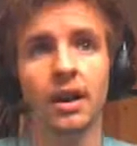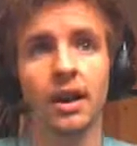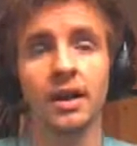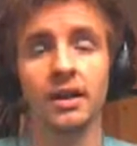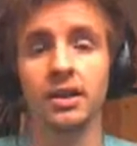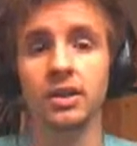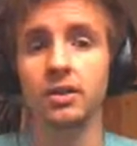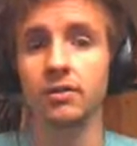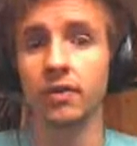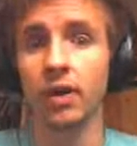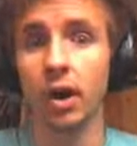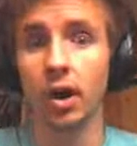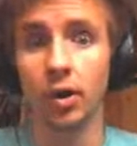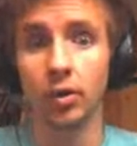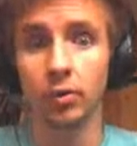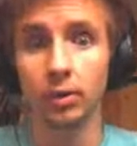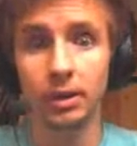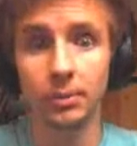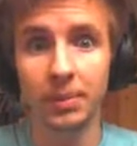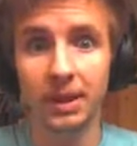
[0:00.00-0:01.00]
and you've
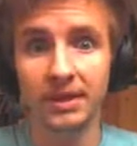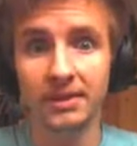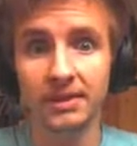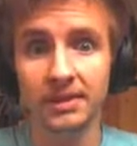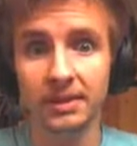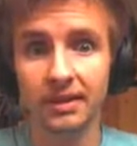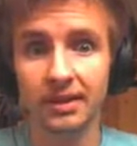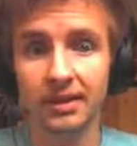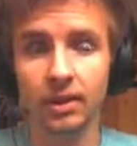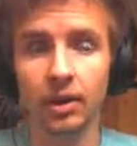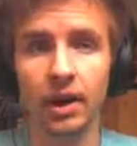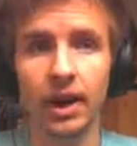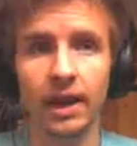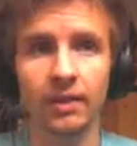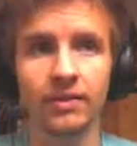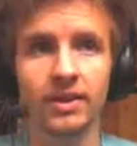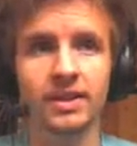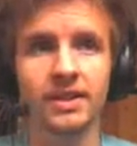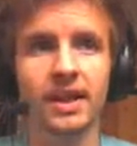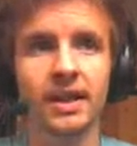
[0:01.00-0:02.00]
only basically got
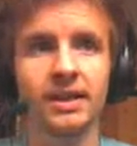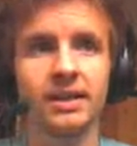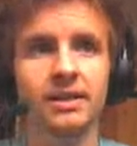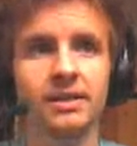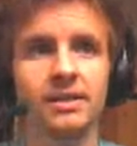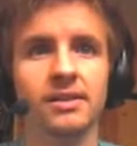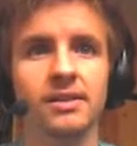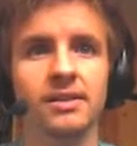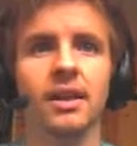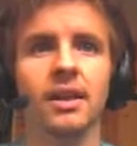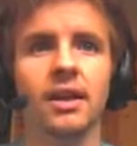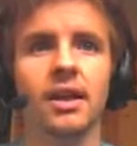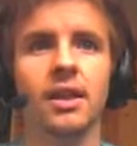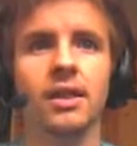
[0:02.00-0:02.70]
heavy tanks,